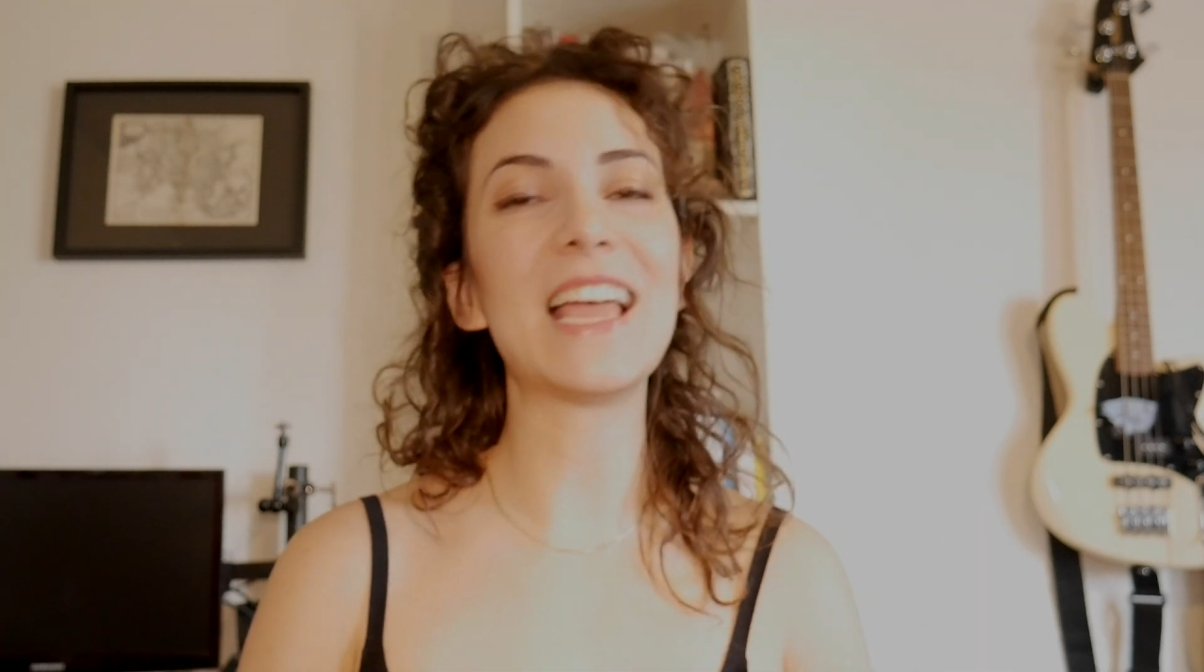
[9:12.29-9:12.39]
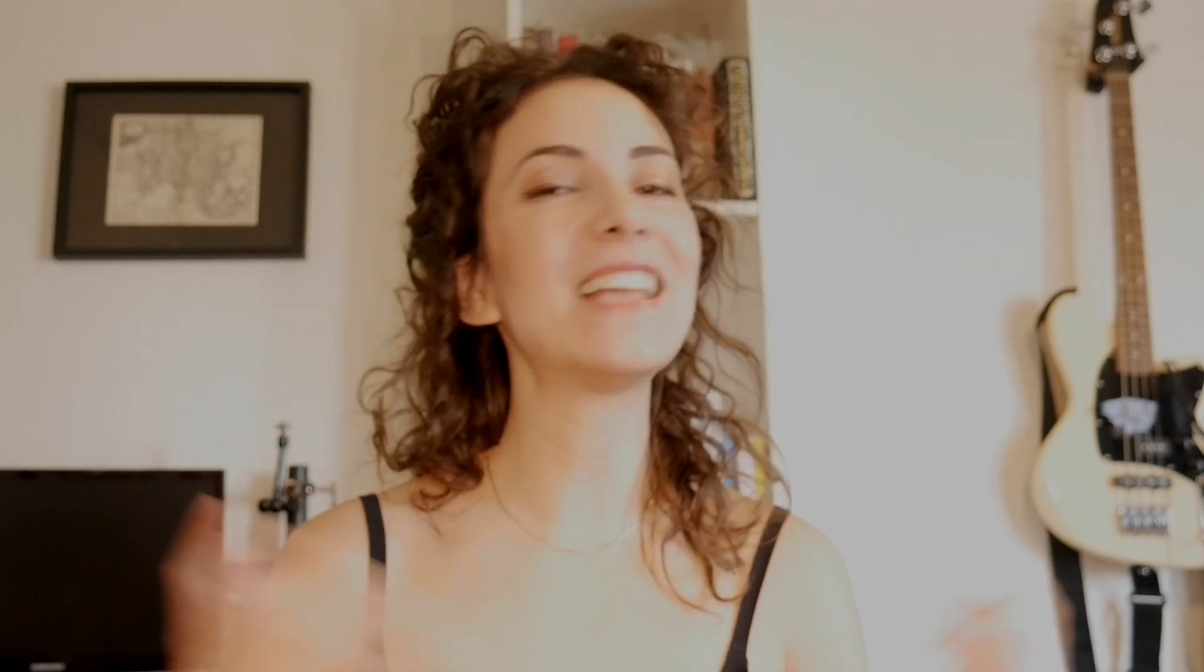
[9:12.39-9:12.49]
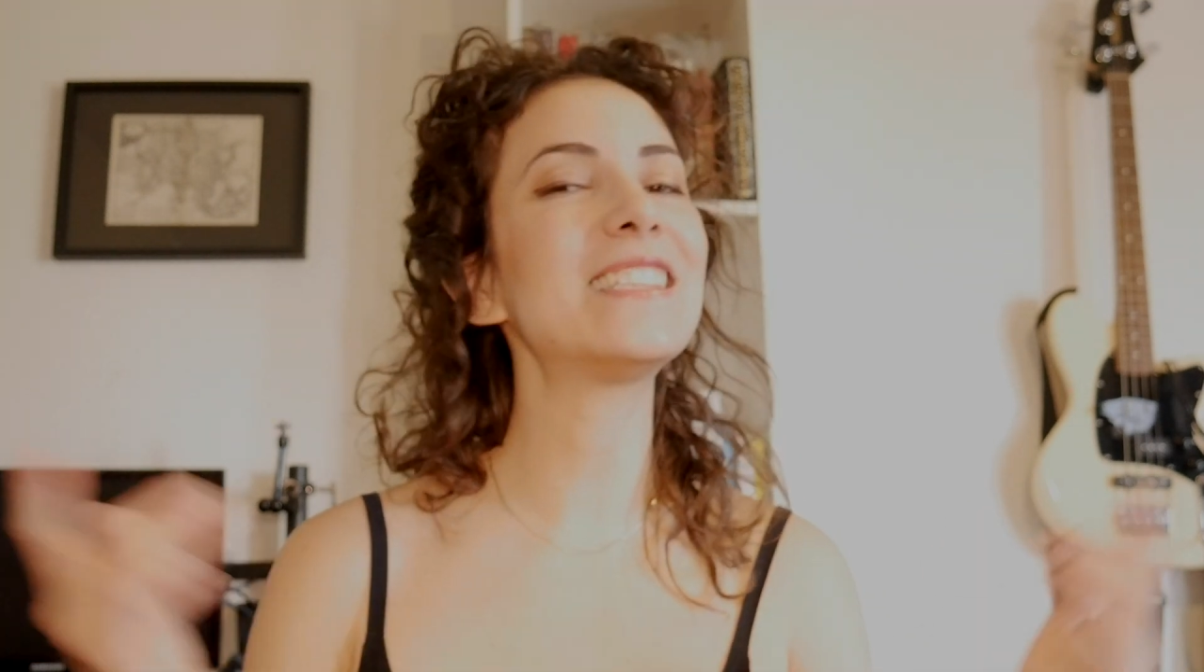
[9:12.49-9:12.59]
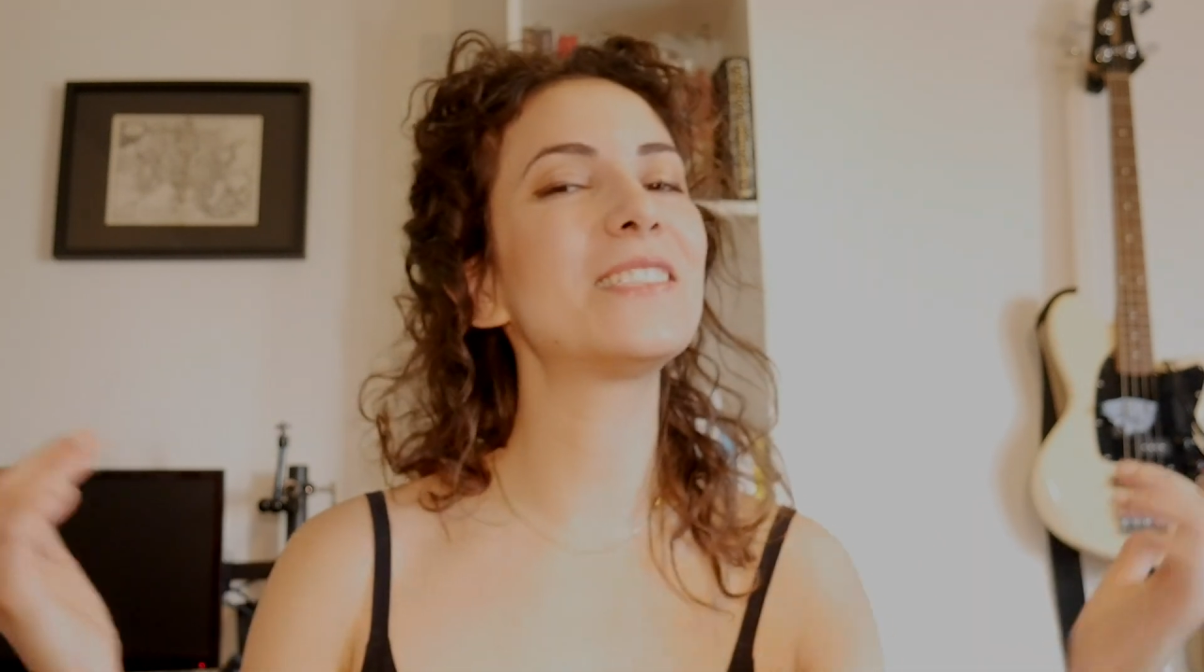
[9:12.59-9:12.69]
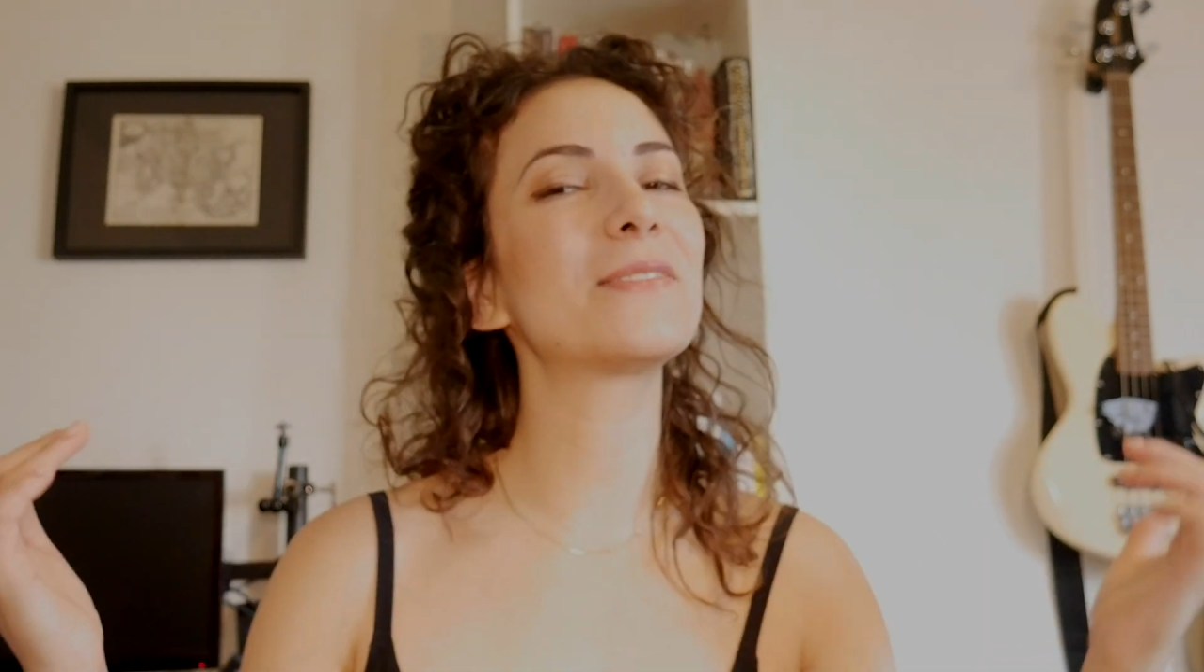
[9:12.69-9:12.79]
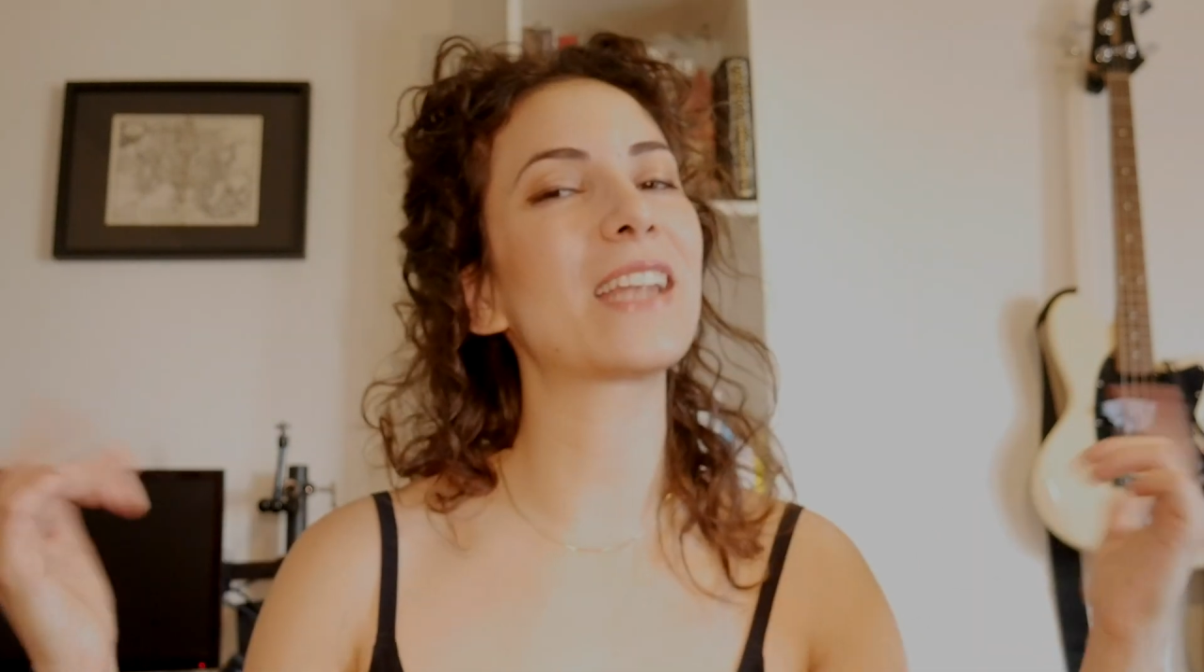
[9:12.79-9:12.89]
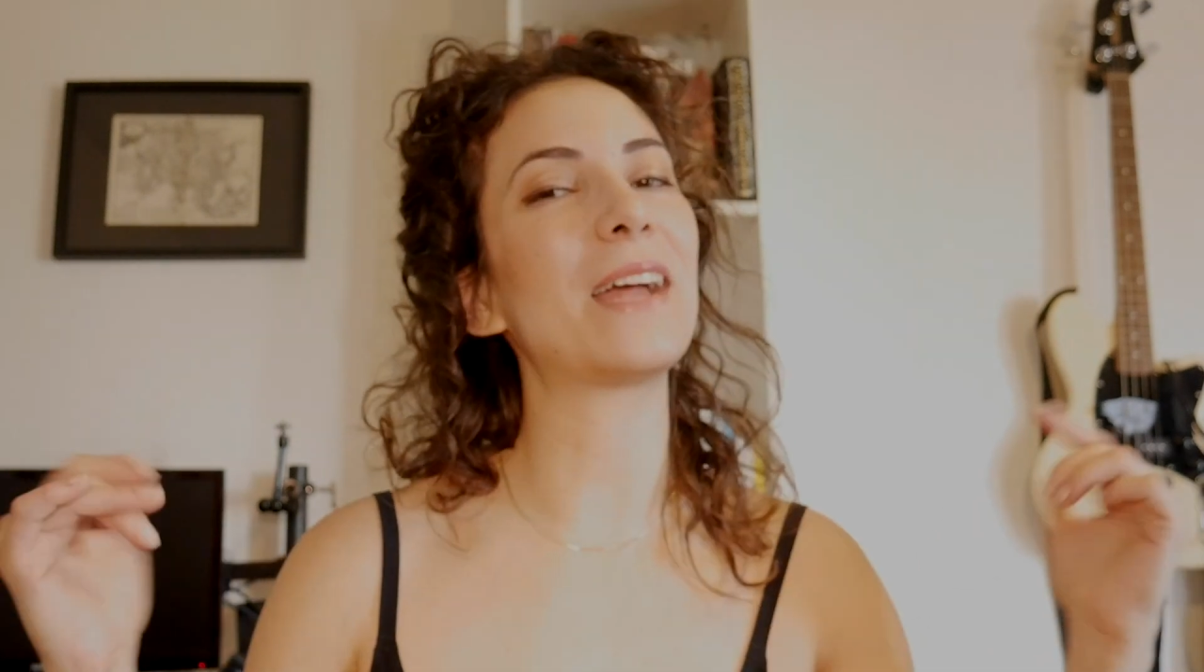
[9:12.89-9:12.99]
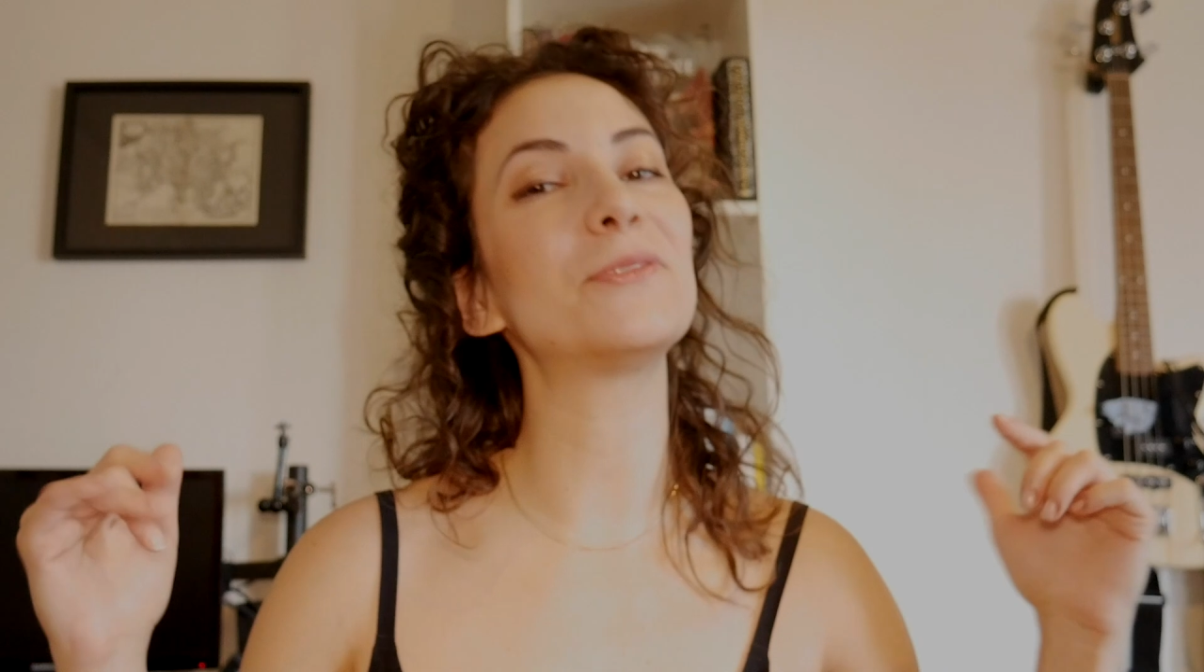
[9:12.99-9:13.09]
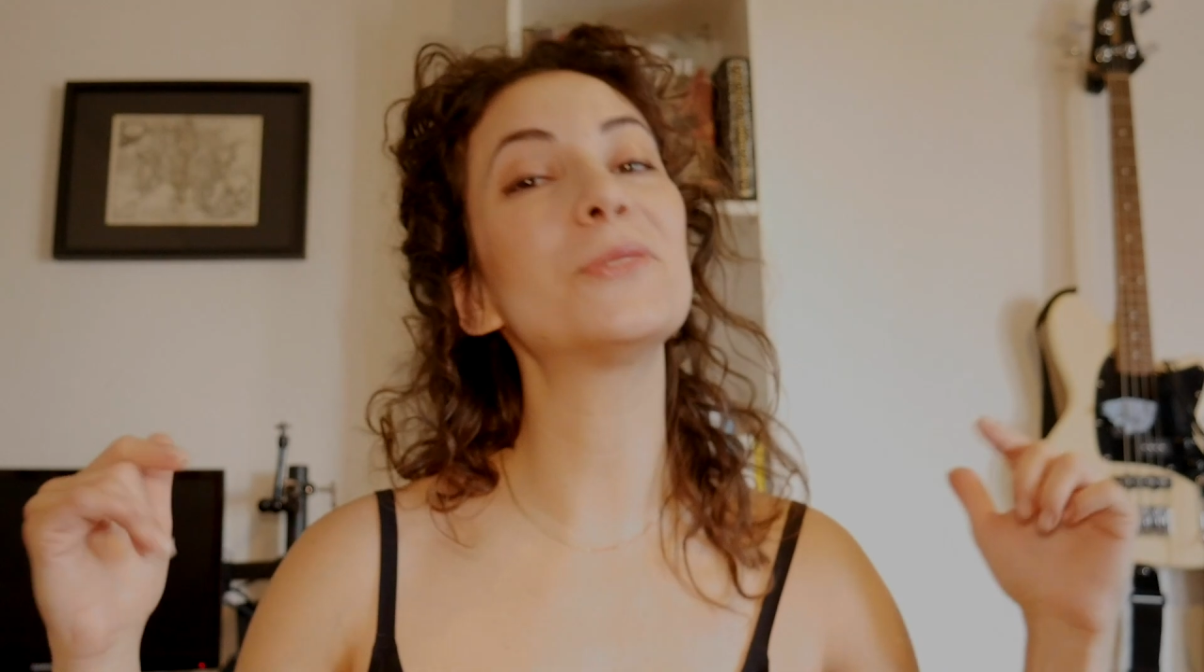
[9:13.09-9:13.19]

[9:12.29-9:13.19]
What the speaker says: And subscribe